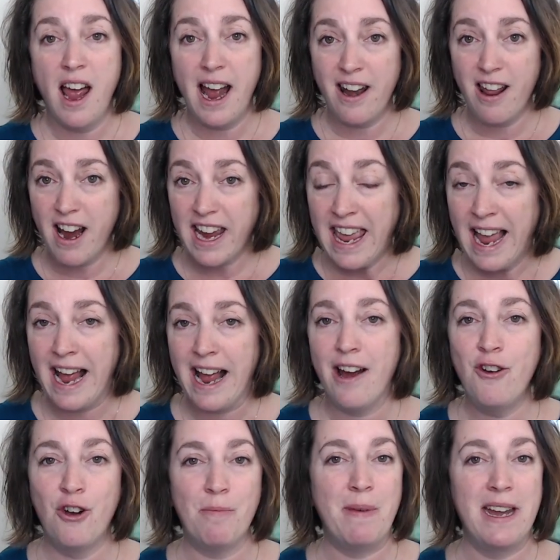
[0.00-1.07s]
And I
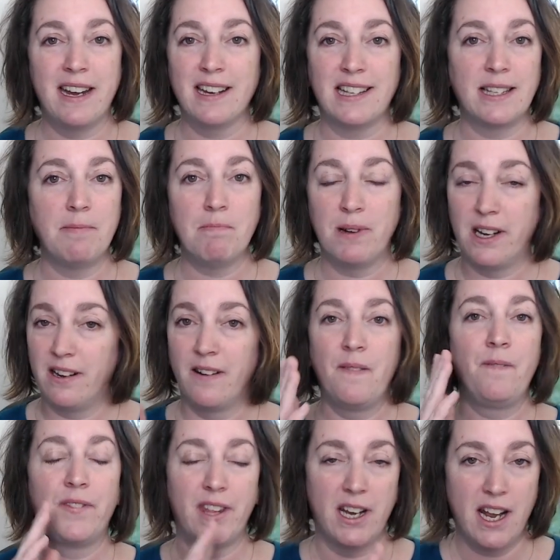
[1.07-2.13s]
cannot make it simpler
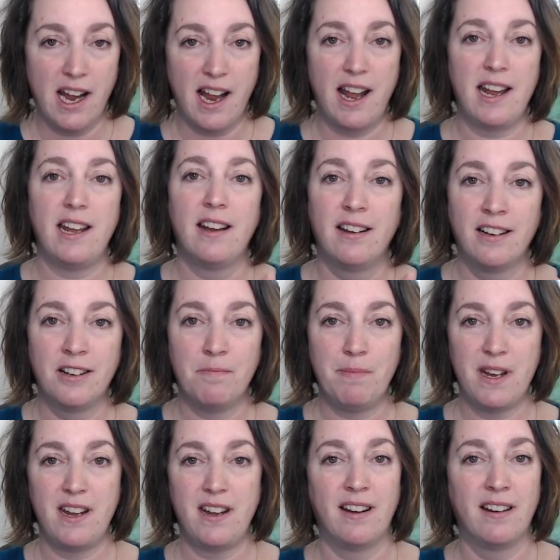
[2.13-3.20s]
than A,
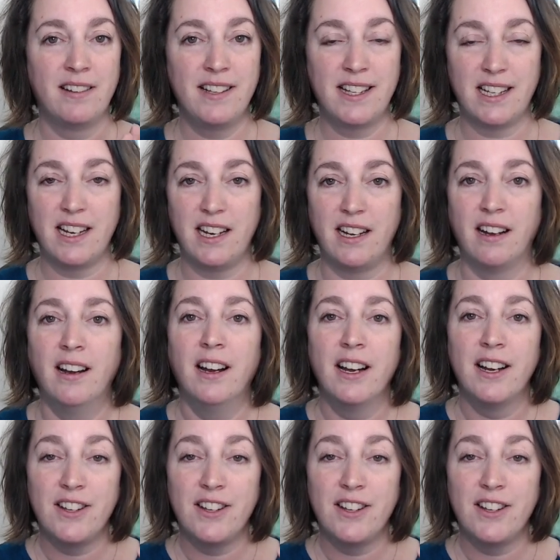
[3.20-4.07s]
B, C.